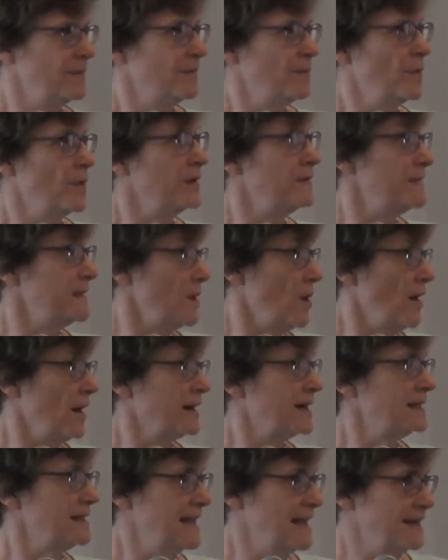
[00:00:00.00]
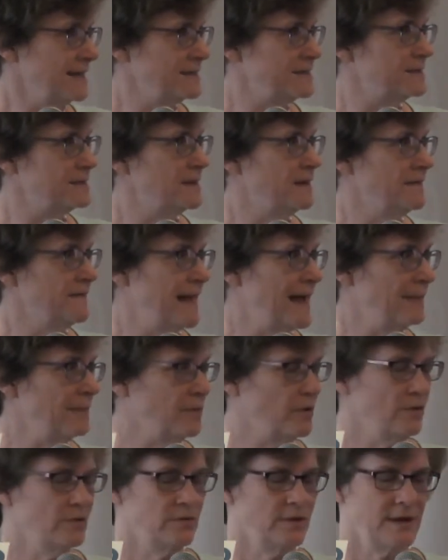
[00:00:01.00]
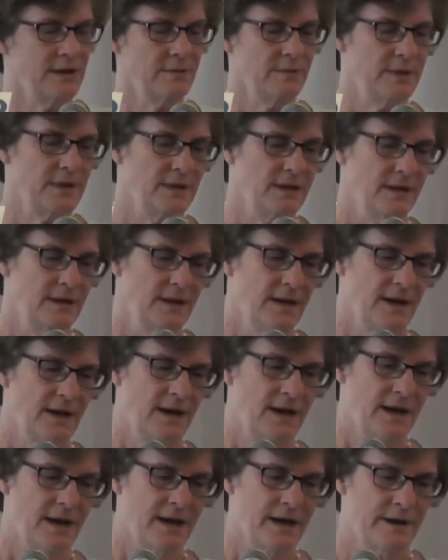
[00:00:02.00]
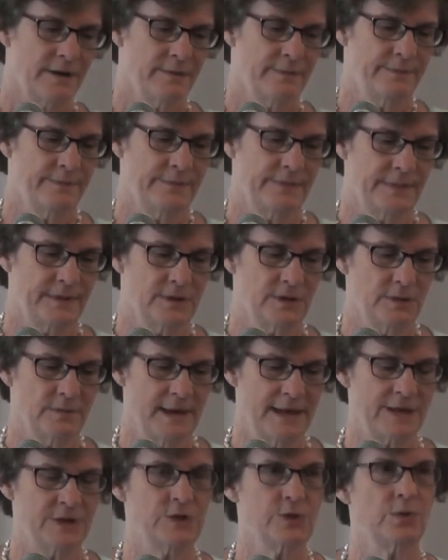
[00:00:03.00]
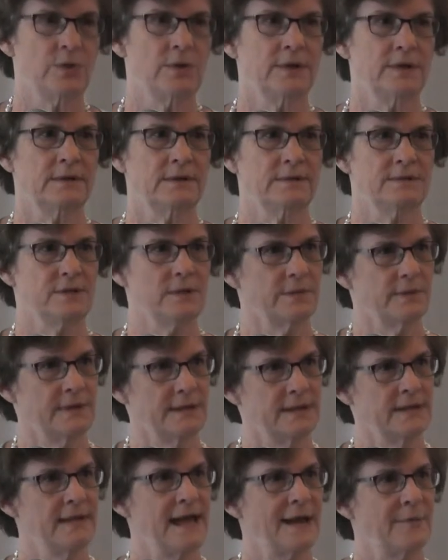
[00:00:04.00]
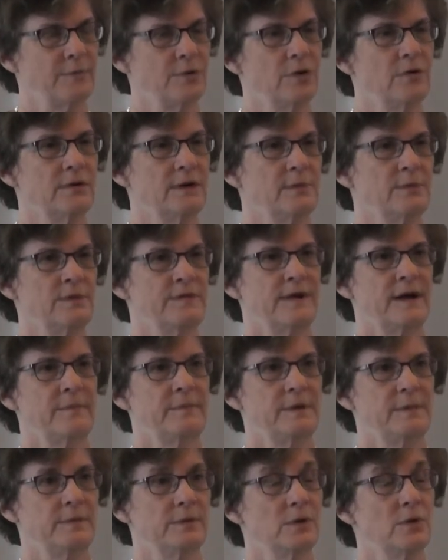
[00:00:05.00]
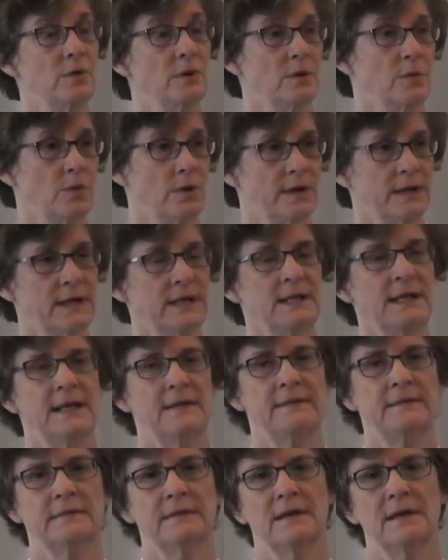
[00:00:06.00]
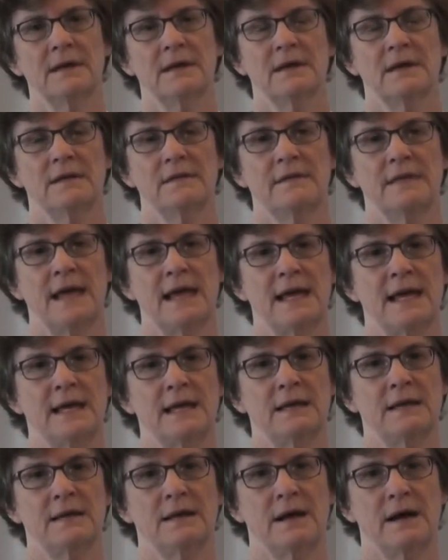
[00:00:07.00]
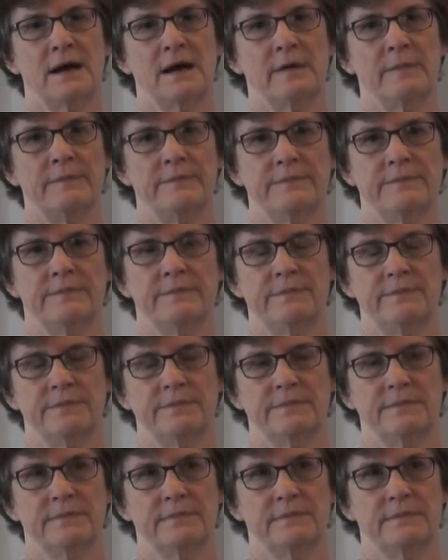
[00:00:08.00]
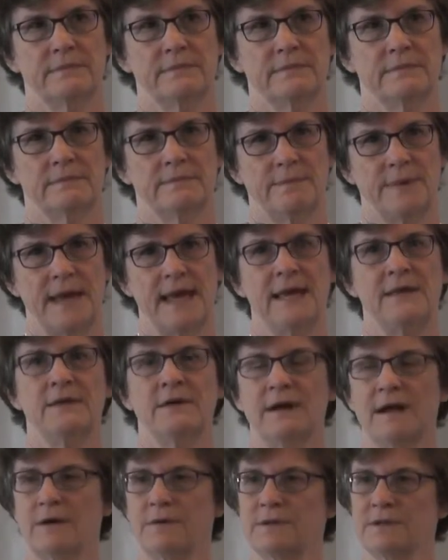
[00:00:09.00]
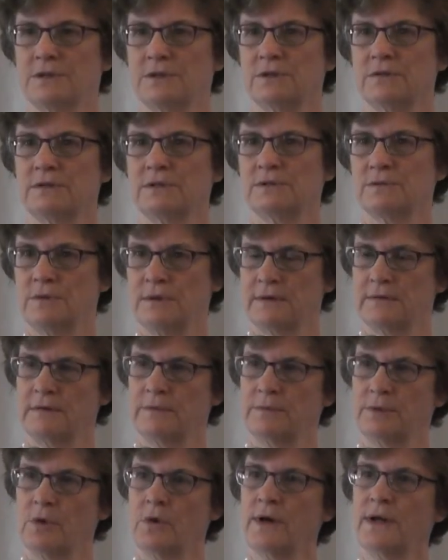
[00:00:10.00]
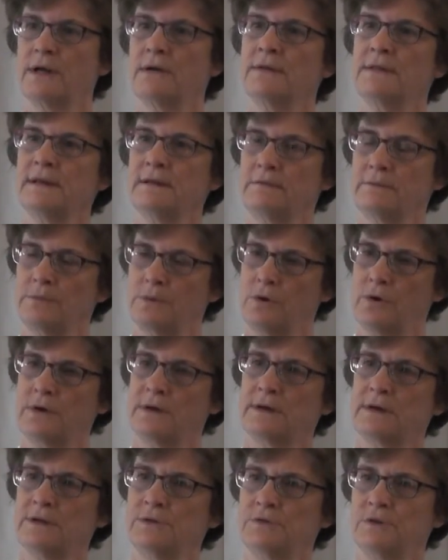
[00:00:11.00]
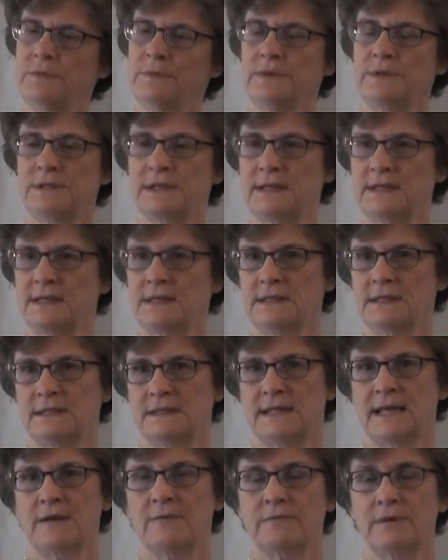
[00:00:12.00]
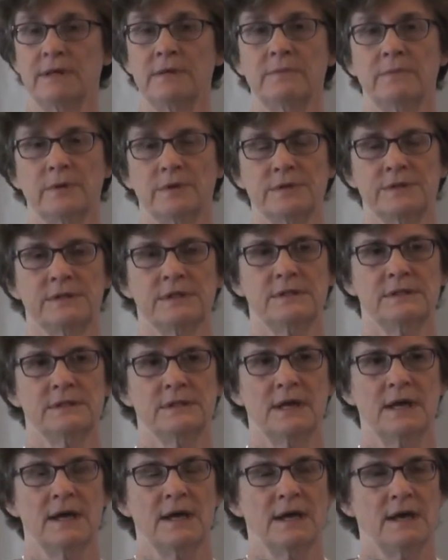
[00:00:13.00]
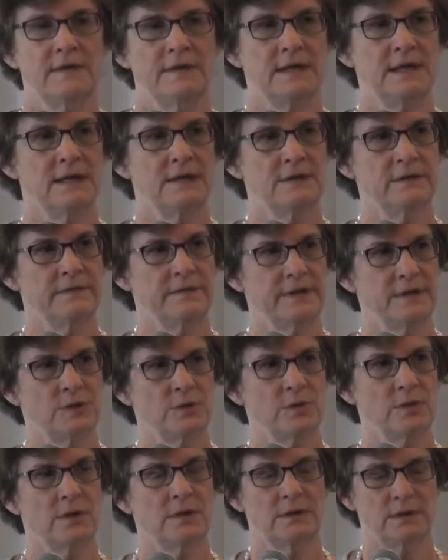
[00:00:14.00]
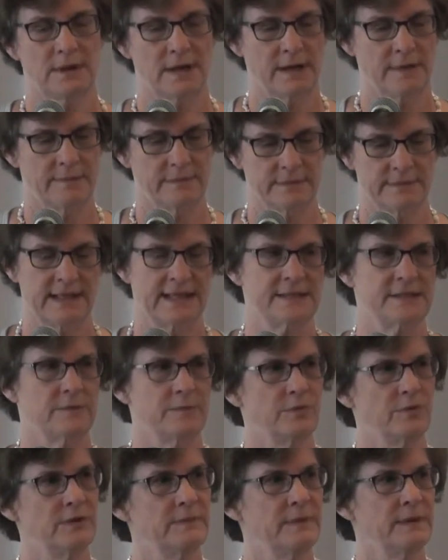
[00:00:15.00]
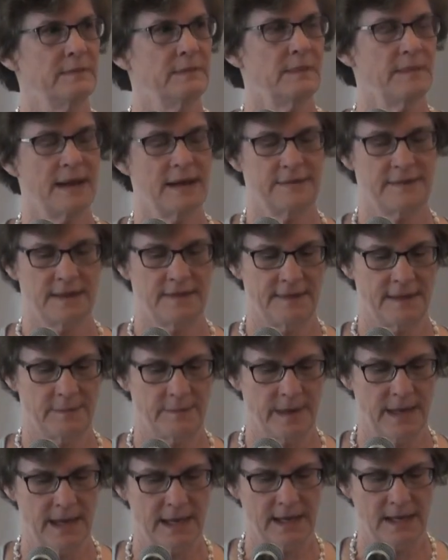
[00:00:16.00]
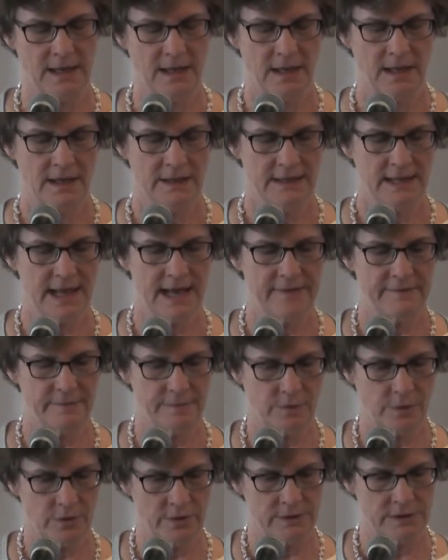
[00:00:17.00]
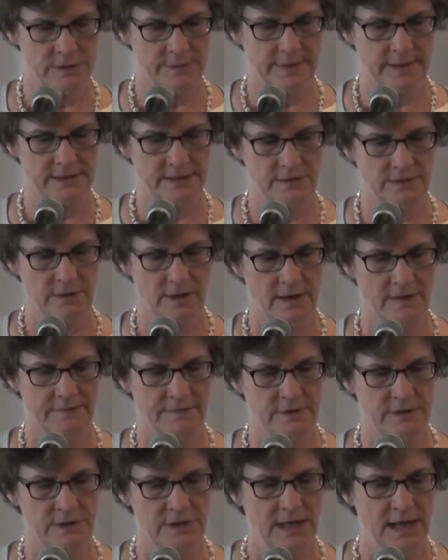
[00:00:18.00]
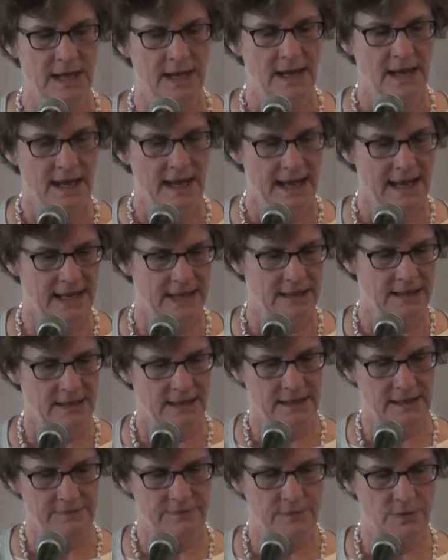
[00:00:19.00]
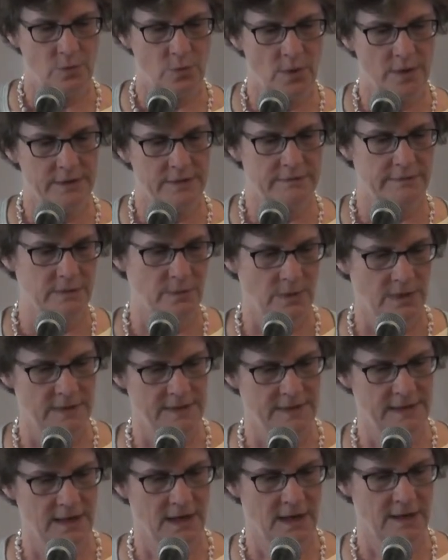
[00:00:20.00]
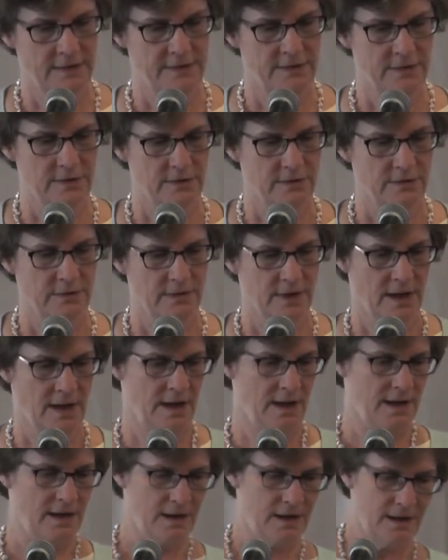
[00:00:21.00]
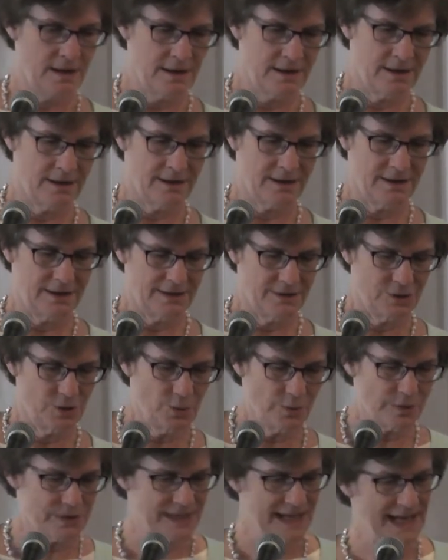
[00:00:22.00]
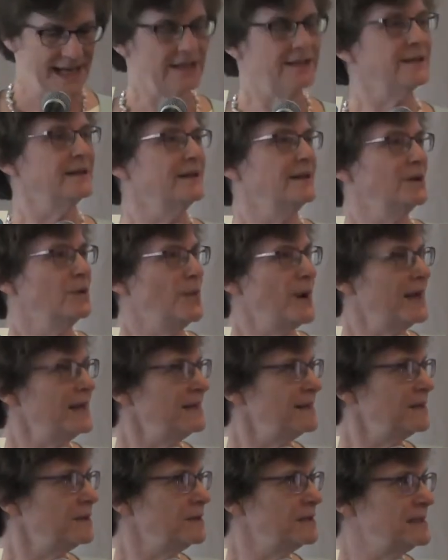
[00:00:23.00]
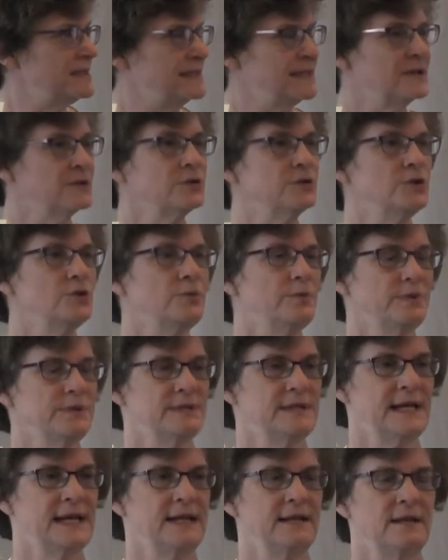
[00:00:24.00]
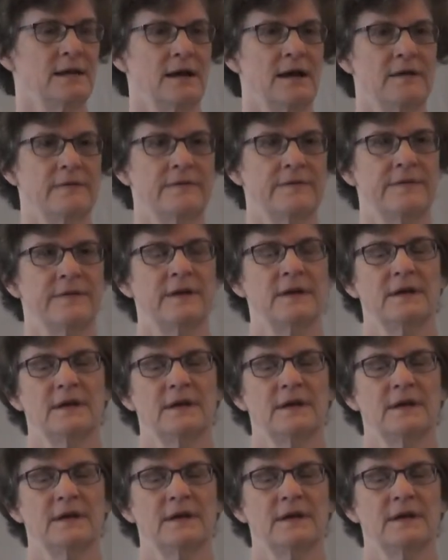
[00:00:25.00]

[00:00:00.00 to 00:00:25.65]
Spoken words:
one of the architects of that program, to make sure, so in that program we've got people who are working and they pay their health insurance through their employer contributes, and then the state reimburses the individual less a premium amount that they pay to have employer-sponsored coverage. And if you're wondering where the other 2% went, there's still 2% of